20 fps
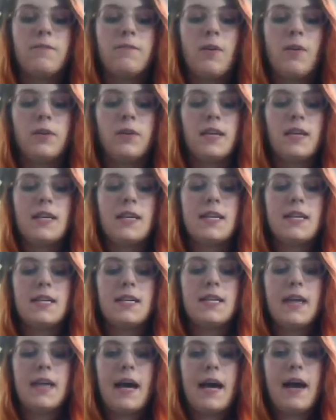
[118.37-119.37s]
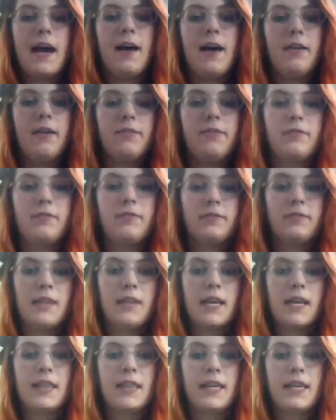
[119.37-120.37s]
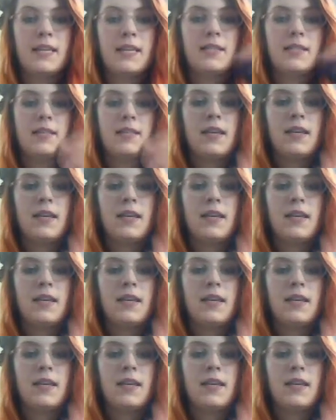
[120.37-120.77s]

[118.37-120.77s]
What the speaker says: fold it in half like this,